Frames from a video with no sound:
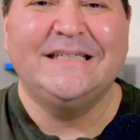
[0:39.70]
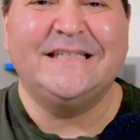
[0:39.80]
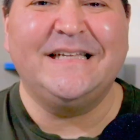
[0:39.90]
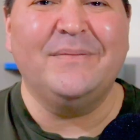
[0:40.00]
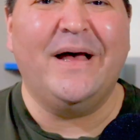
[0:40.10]
To
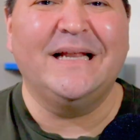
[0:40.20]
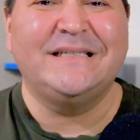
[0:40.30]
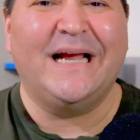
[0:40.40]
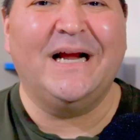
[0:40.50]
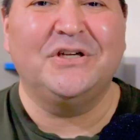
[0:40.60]
see my
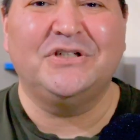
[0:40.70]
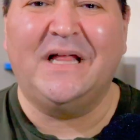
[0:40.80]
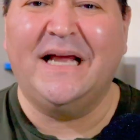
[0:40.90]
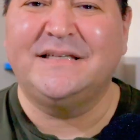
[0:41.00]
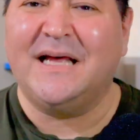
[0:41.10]
entire
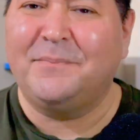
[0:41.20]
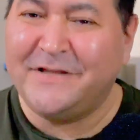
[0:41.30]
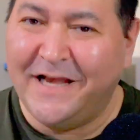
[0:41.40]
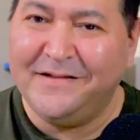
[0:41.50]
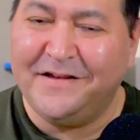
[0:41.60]
July top
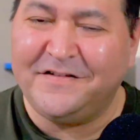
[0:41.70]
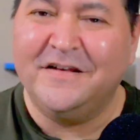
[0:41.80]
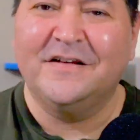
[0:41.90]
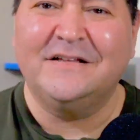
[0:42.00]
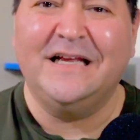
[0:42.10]
10 list,
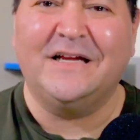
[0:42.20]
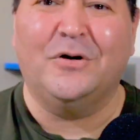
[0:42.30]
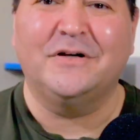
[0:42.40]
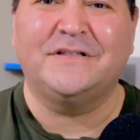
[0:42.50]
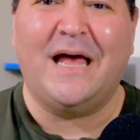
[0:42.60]
click
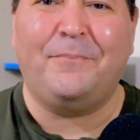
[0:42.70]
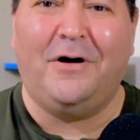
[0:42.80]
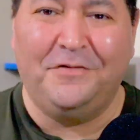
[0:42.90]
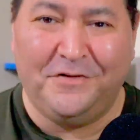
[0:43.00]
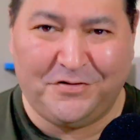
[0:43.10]
or tap
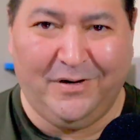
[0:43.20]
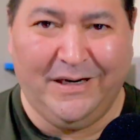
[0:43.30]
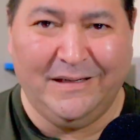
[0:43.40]
on the screen.